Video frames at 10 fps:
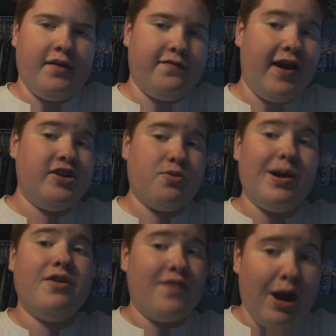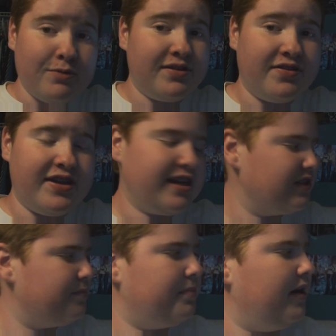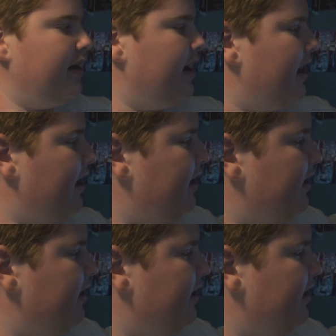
find your way around and things, but